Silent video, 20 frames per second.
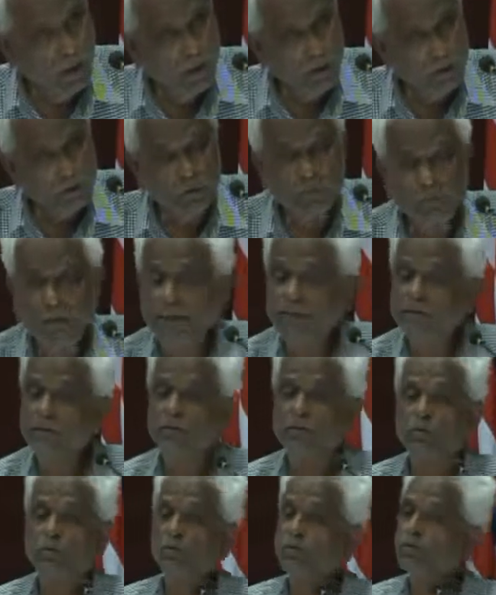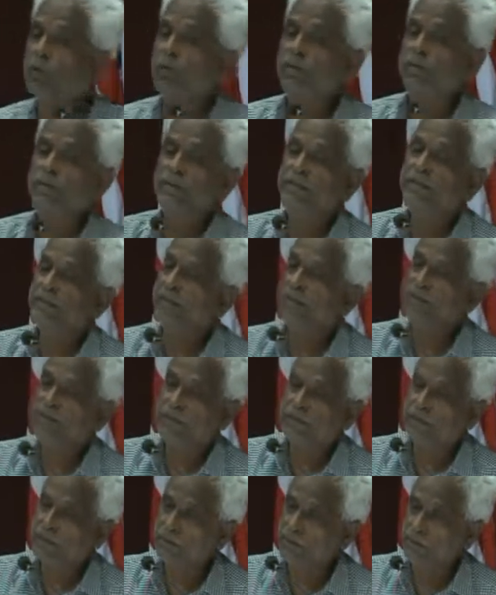So friends, so many
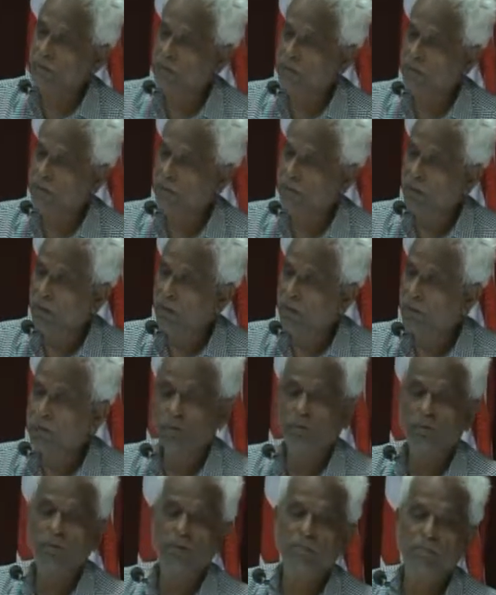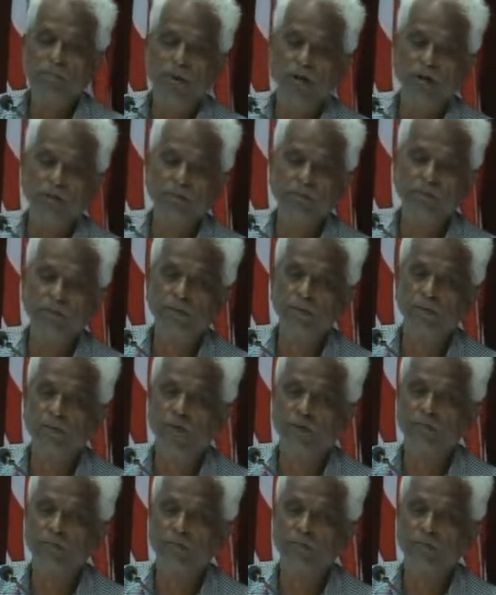chapters, so many parts which you